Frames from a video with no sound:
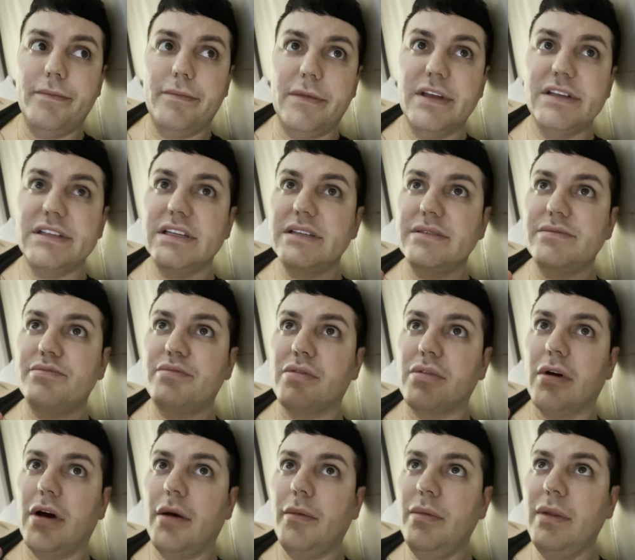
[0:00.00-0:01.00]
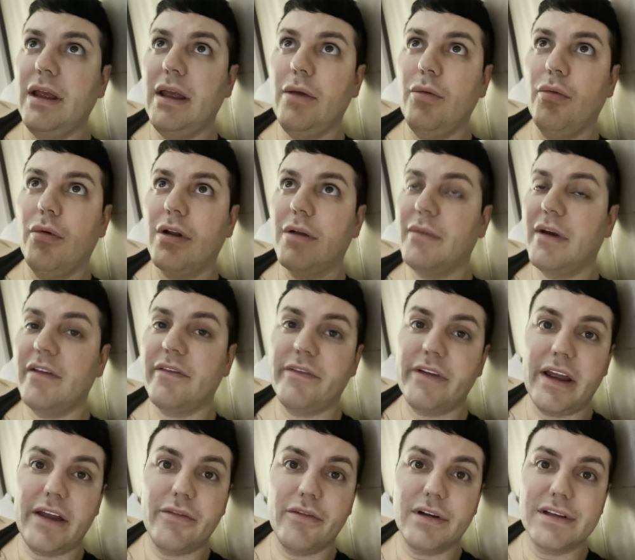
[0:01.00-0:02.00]
This is probably one of my
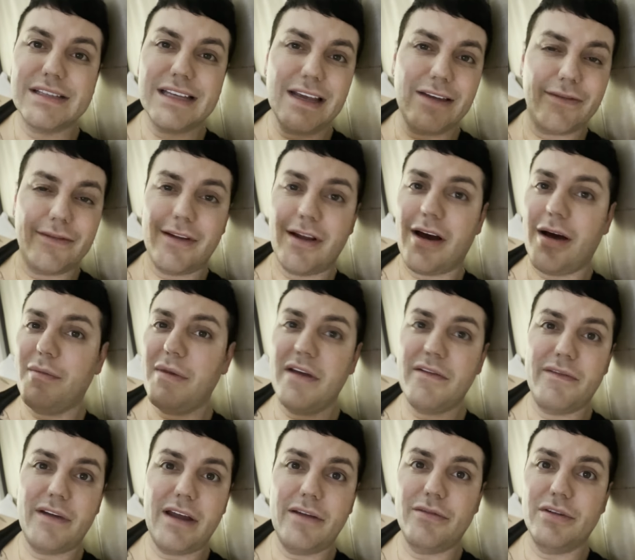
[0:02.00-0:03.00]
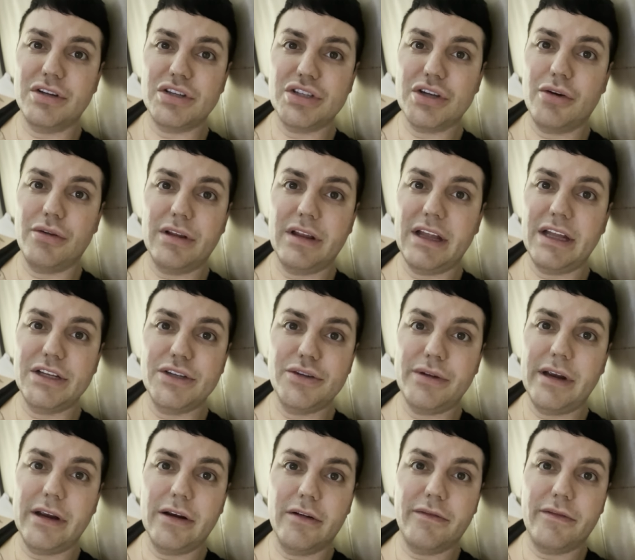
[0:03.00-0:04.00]
favorites, if not my favorite show that they do
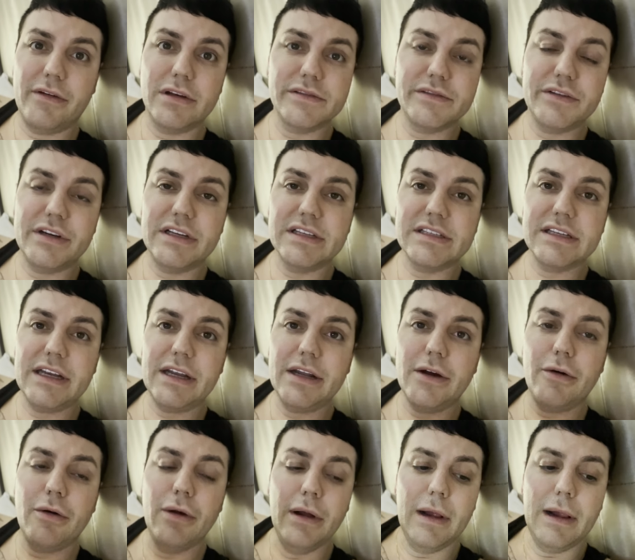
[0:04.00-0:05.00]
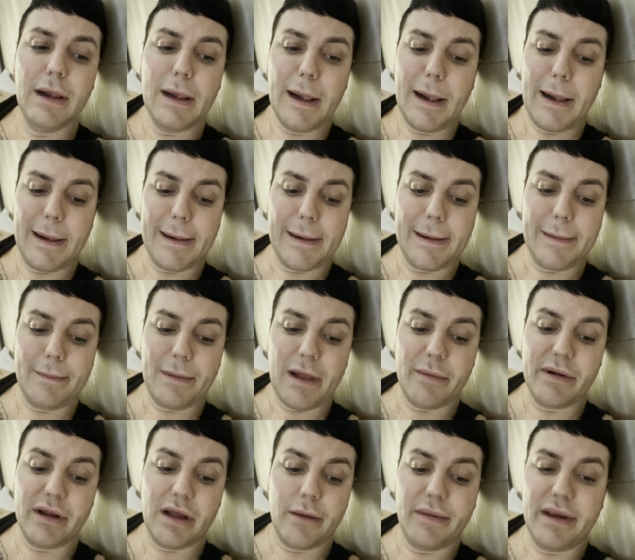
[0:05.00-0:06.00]
here at Fallsview Casino. I've
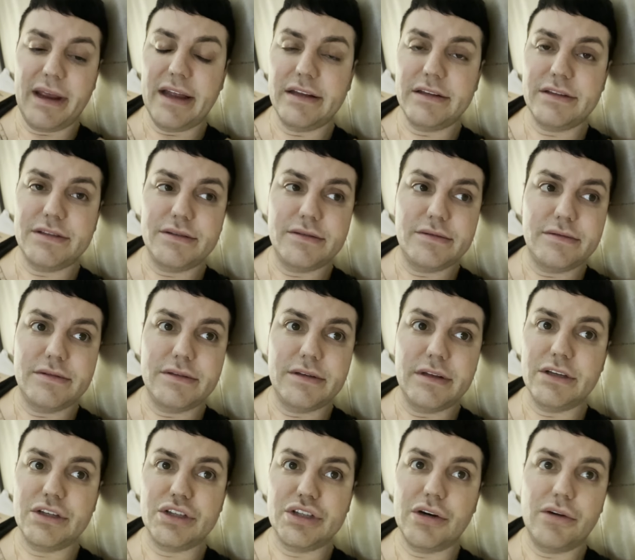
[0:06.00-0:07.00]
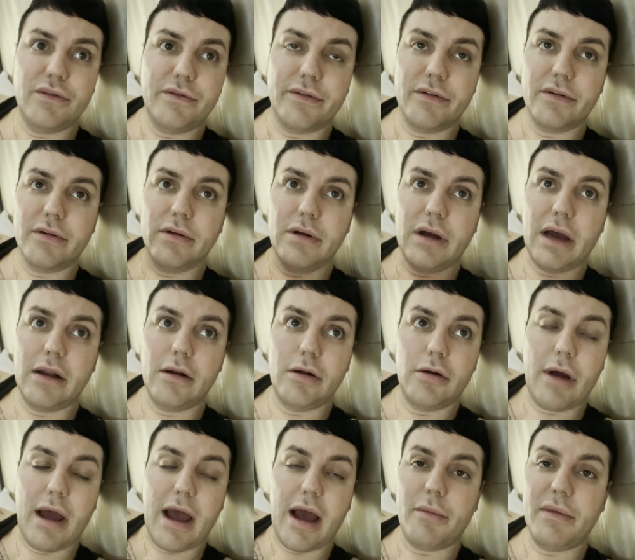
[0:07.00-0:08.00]
been coming to this show for I don't know
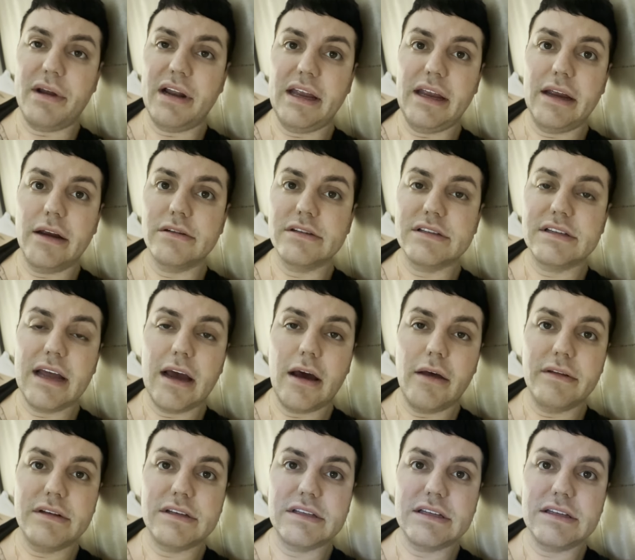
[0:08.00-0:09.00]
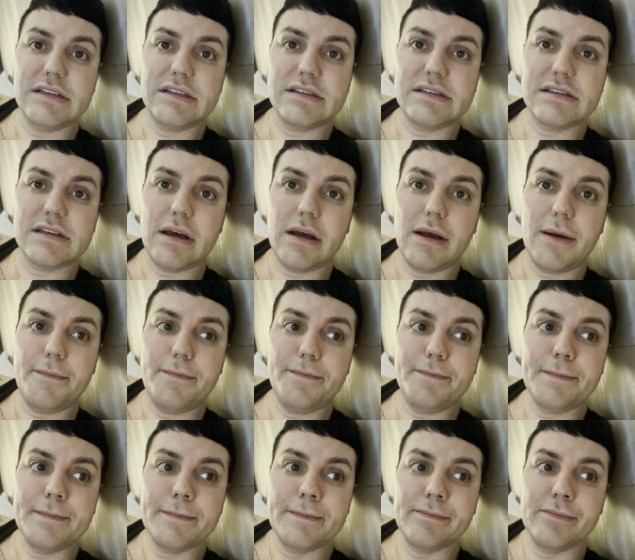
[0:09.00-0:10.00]
how many years now. This is, unfortunately,
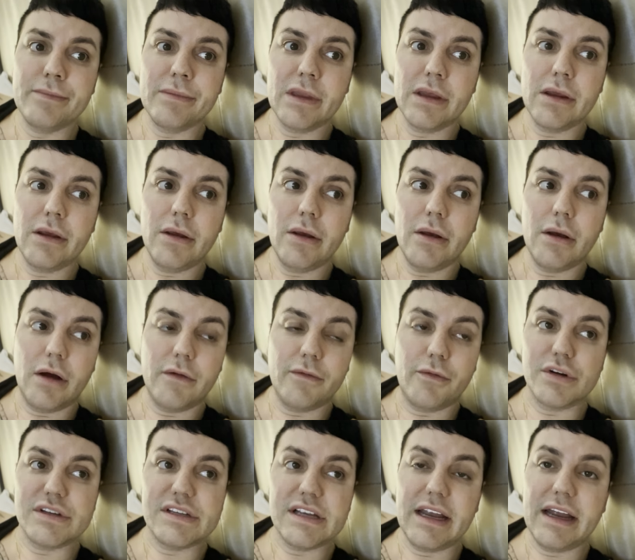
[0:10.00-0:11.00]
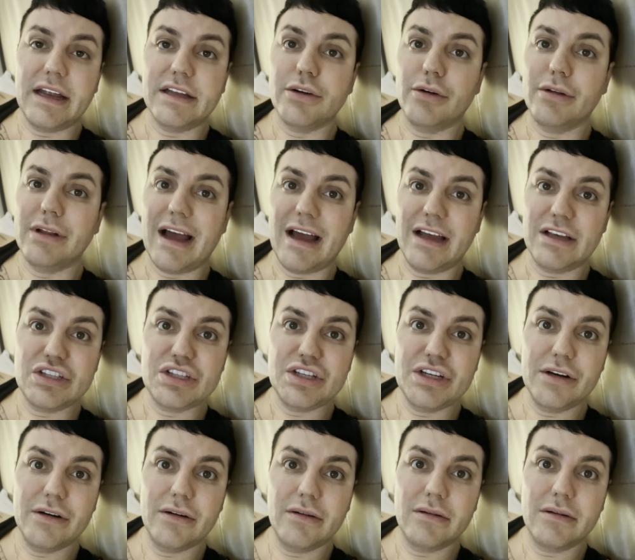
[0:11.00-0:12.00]
I didn't get to it last
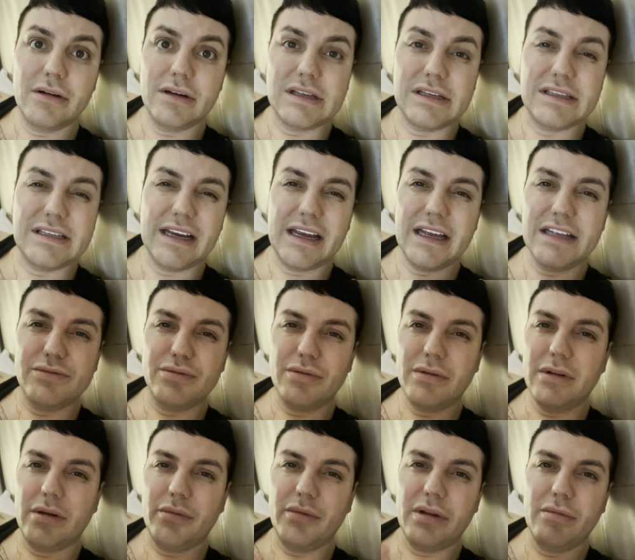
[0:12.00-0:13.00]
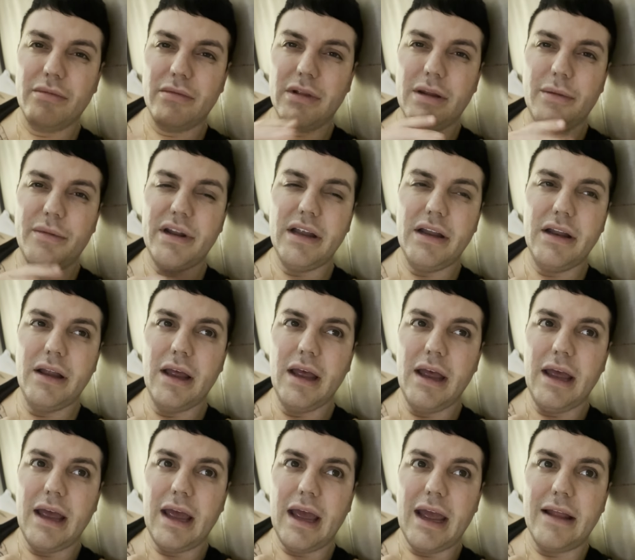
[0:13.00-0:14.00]
year because the tickets were a little bit limited.
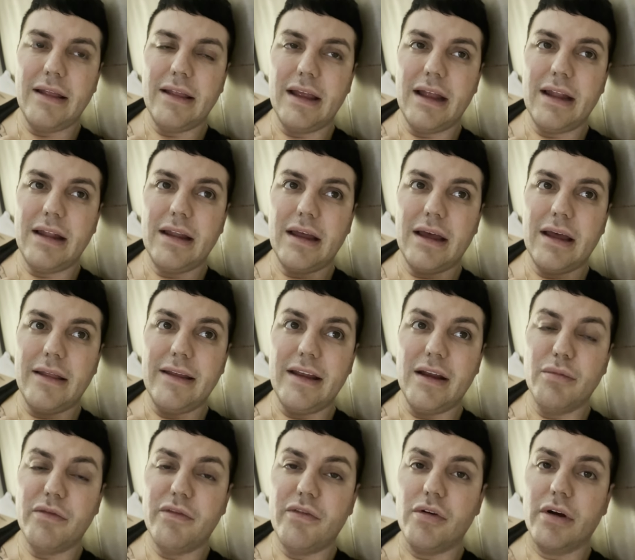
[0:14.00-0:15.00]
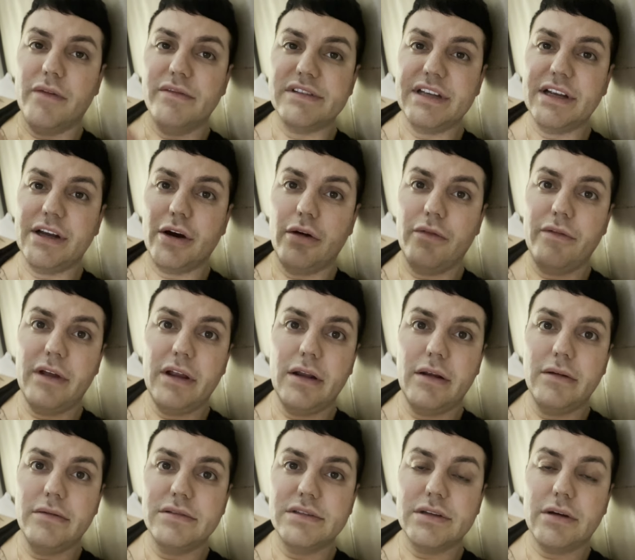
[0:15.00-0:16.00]
And then the year before, obviously COVID,
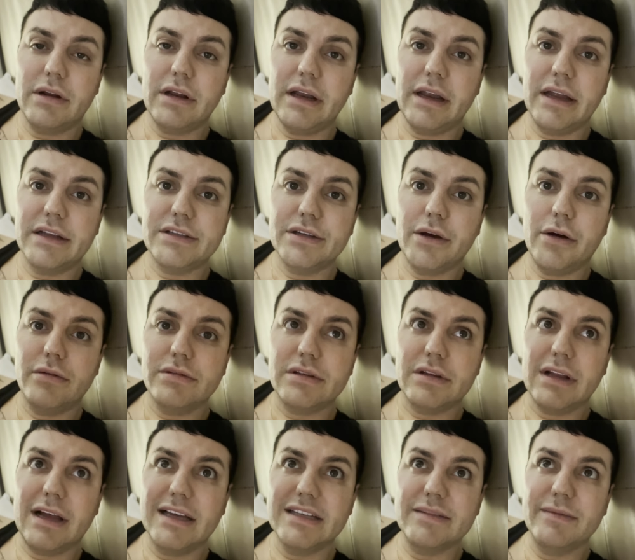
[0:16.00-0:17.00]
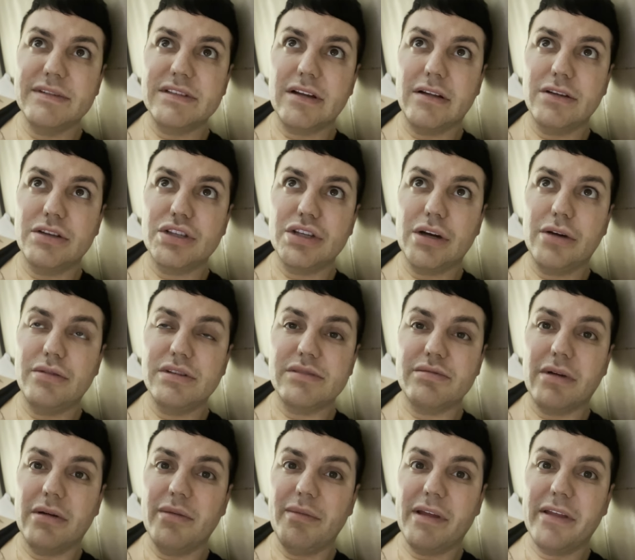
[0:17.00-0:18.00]
so I didn't get to go. So the last time I saw the show was
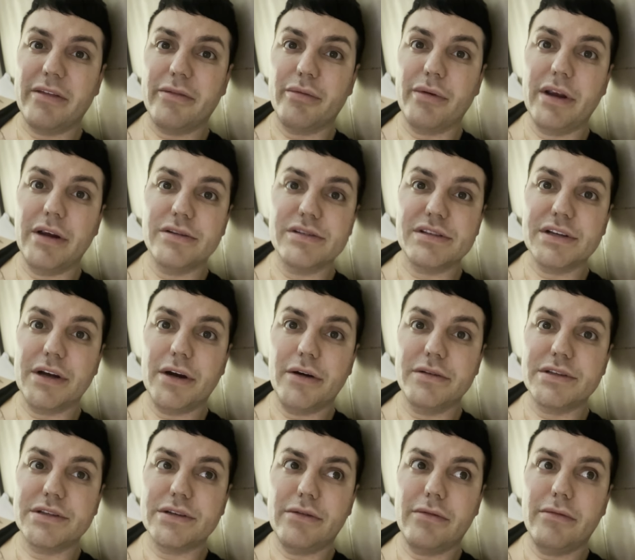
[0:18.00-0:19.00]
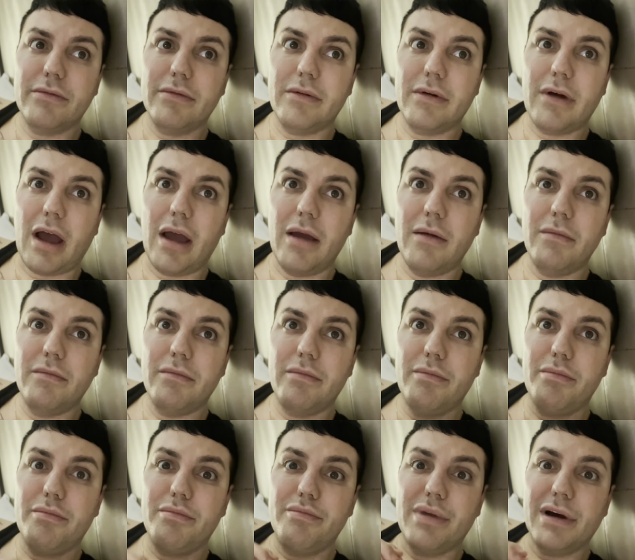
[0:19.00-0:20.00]
probably about 3 years ago. So I'm
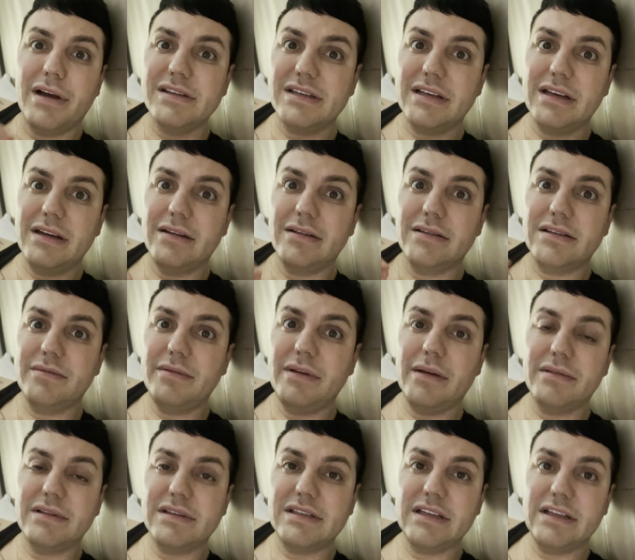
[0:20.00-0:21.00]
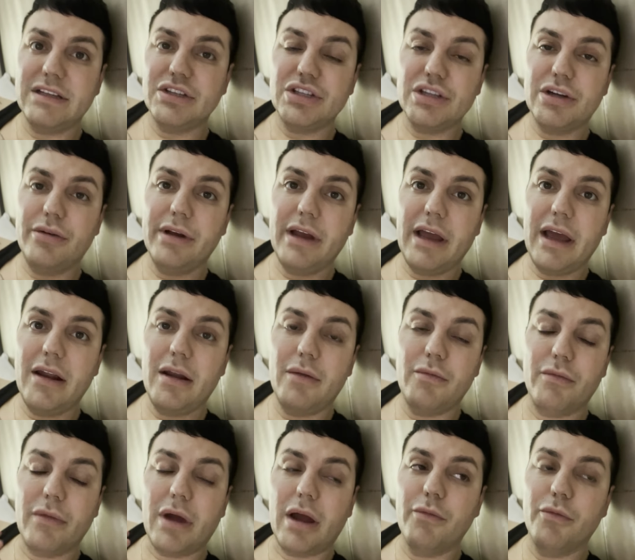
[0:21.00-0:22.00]
buzzing to be able to see the show again.
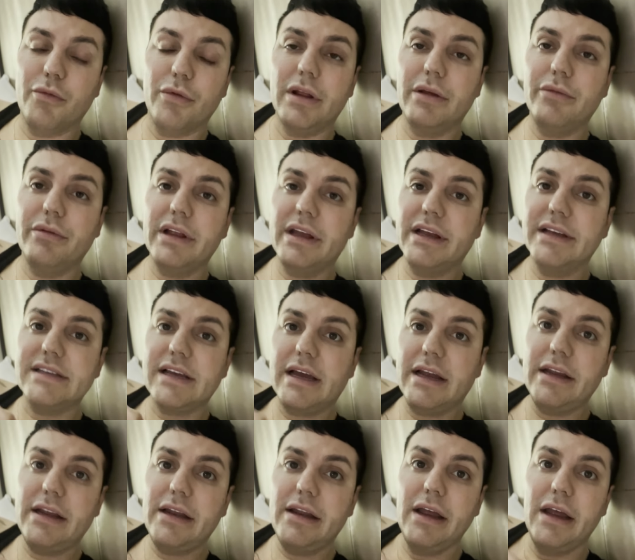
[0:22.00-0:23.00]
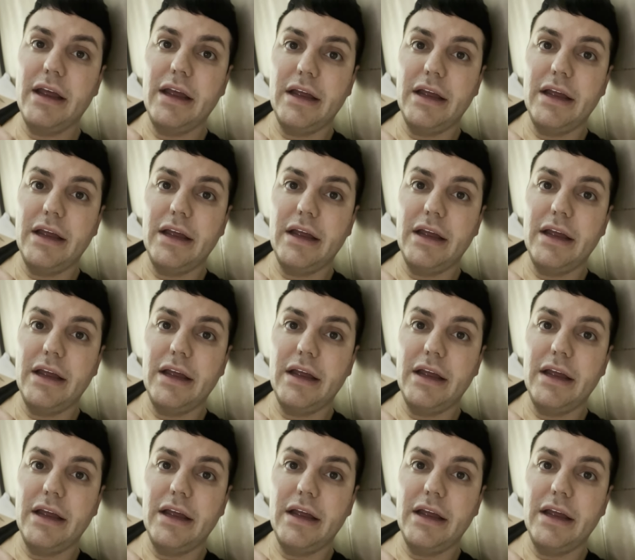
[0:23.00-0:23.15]
I'm really, really excited.